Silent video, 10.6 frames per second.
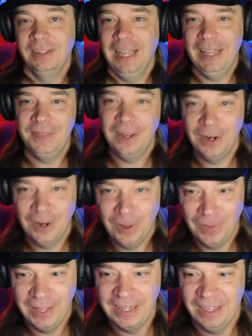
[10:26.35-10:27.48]
And they're all
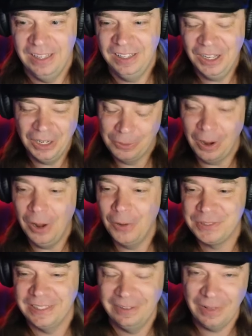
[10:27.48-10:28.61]
like, oh,
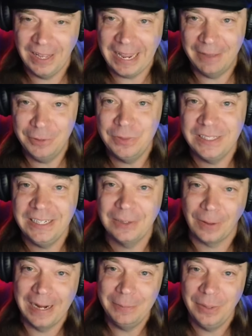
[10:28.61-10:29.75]
gross. And they're like, have you seen
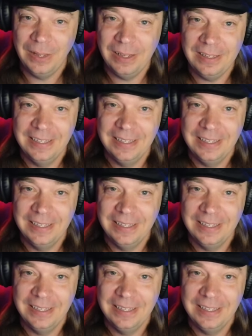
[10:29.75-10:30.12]
Grandpa?